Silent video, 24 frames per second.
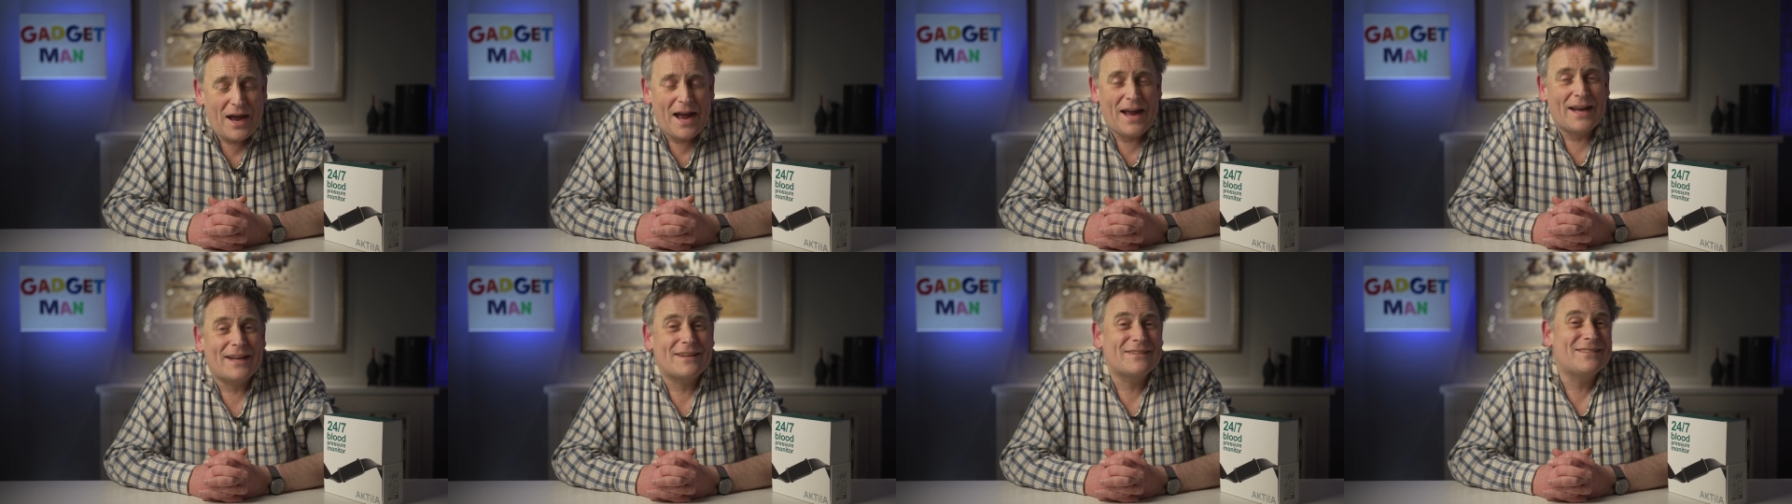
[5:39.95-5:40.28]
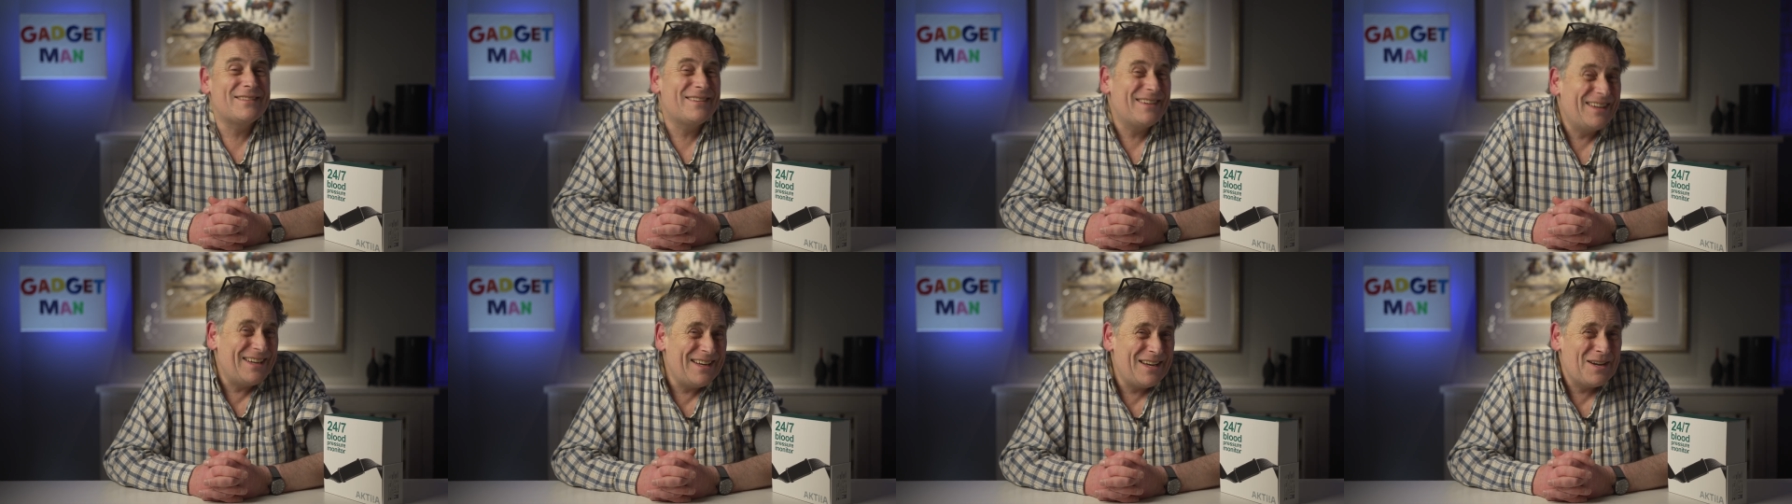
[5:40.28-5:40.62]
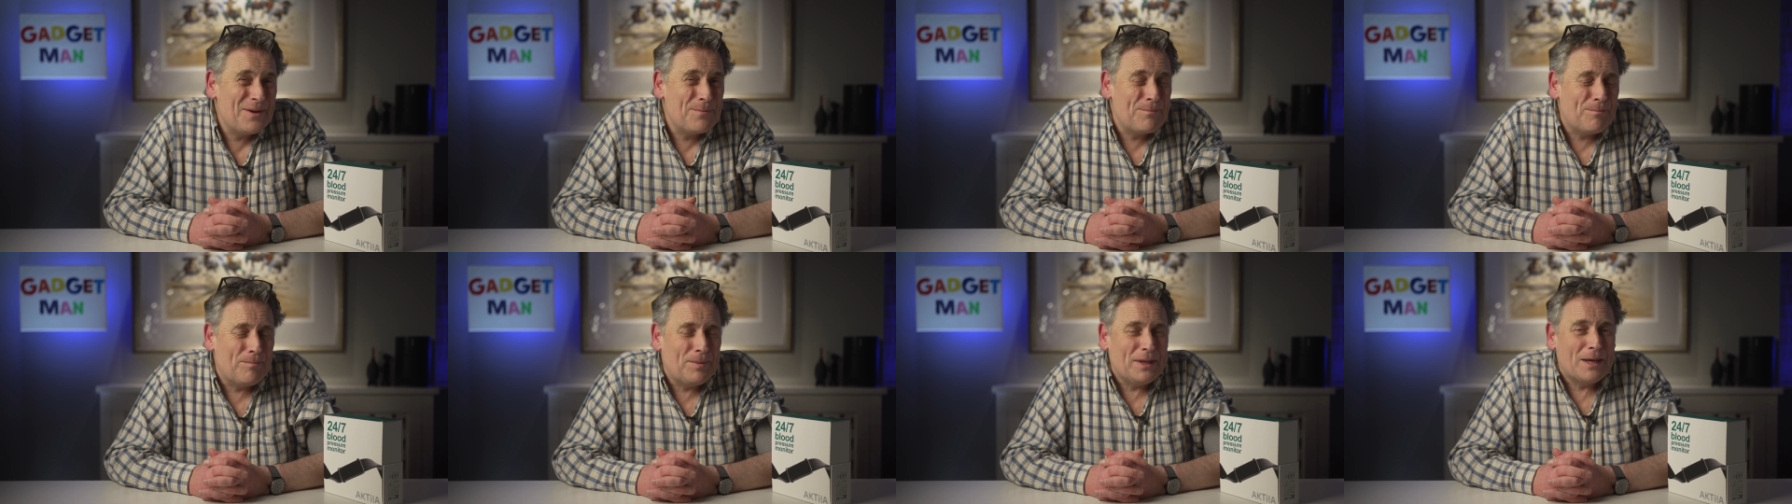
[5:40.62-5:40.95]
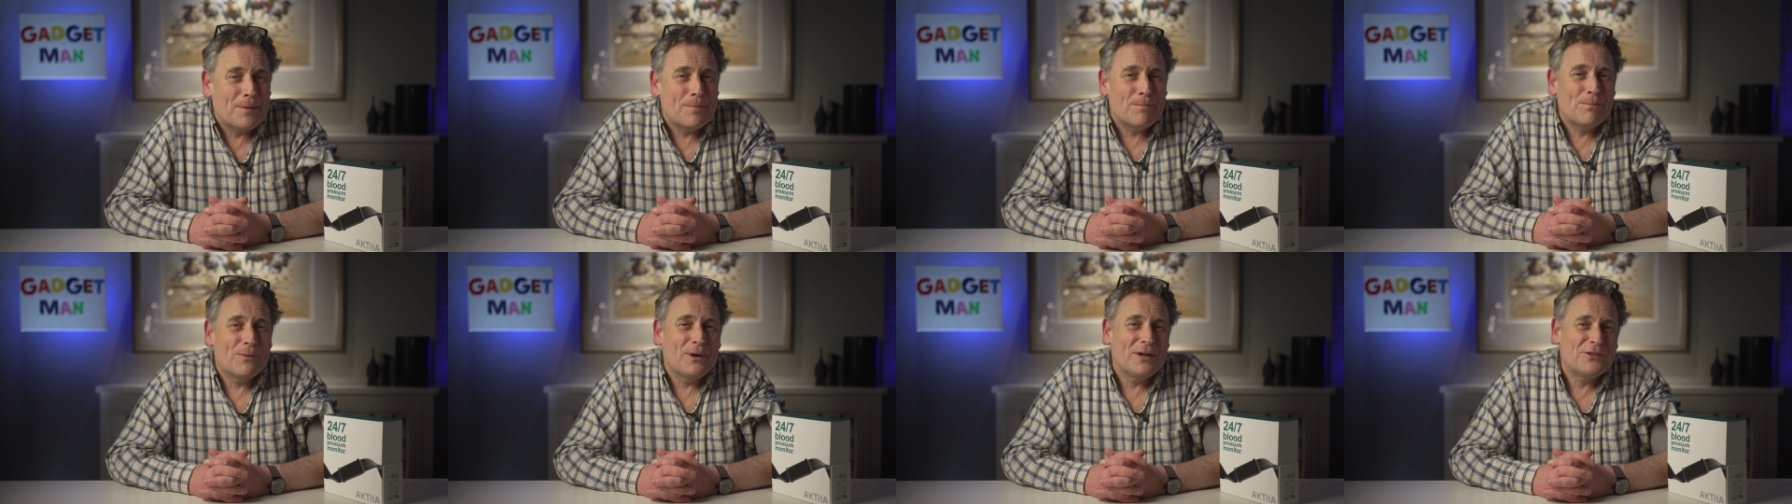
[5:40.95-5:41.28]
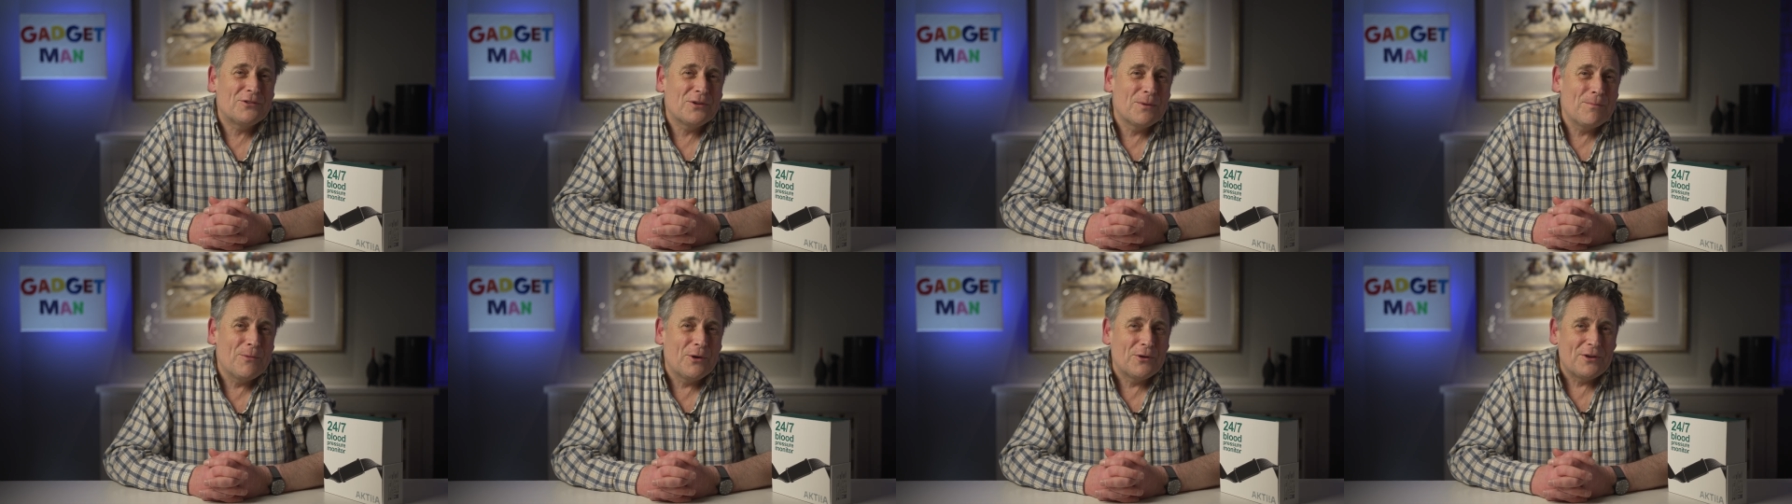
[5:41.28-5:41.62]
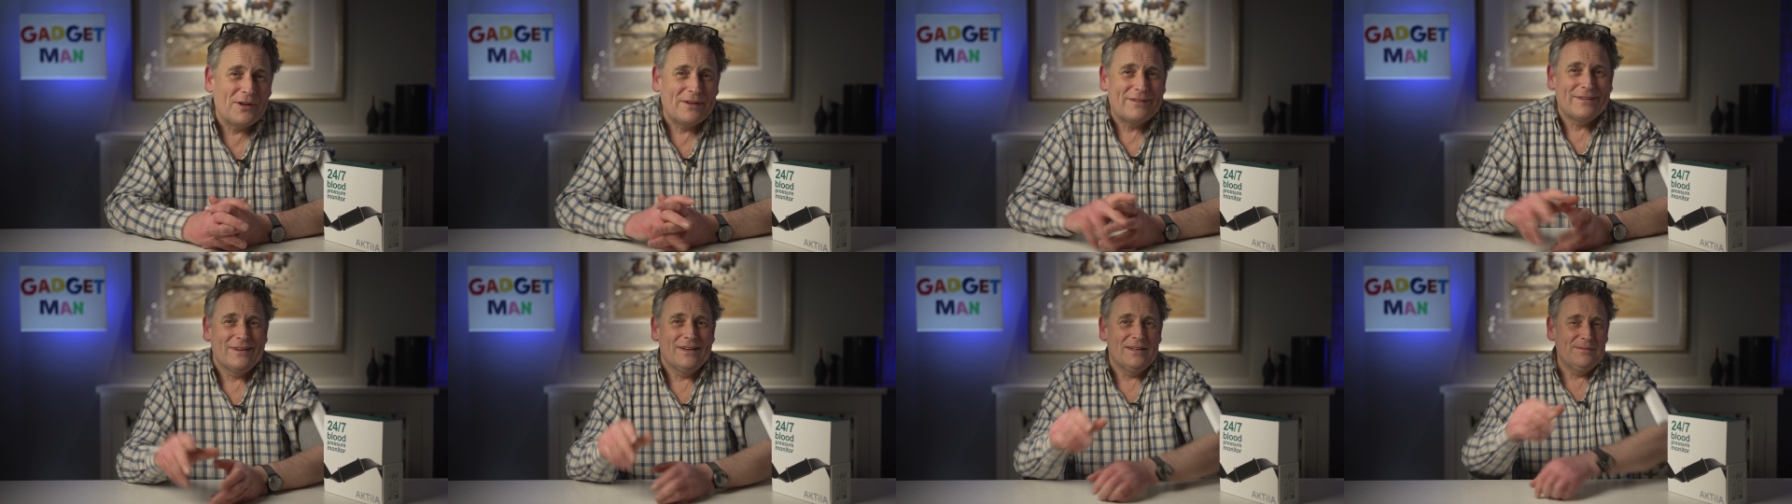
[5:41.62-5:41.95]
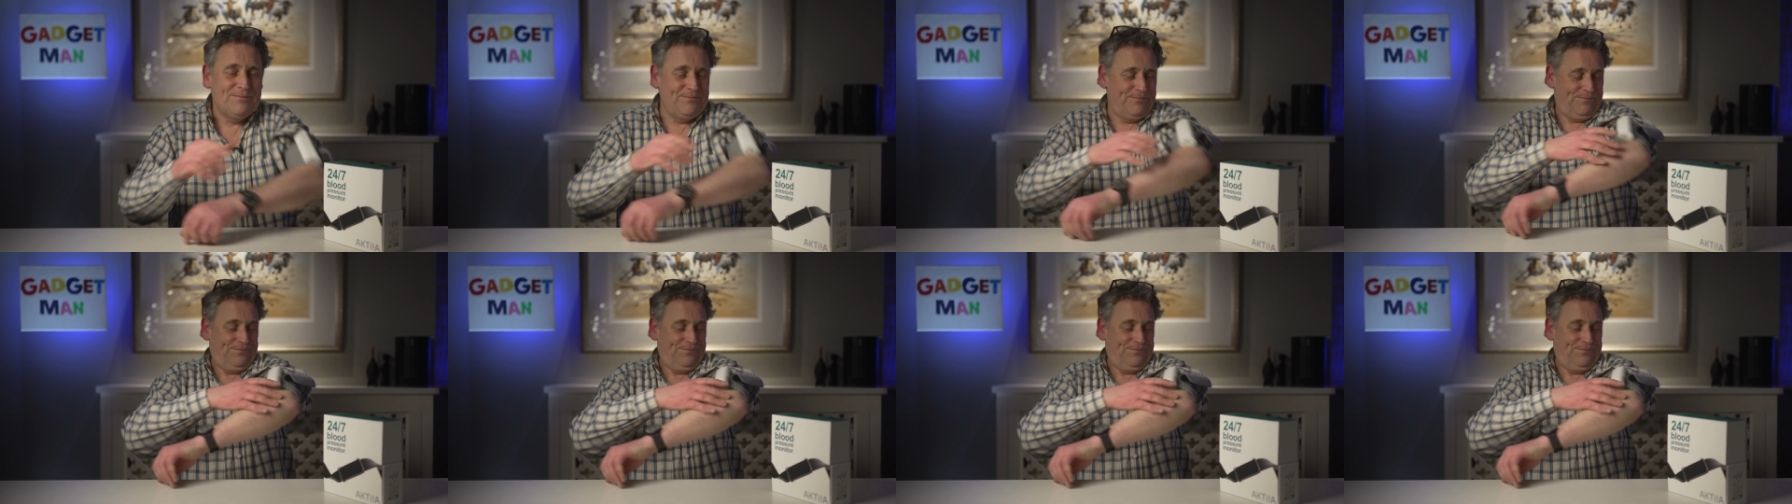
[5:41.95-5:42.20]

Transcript: Aktiia blood pressure monitor.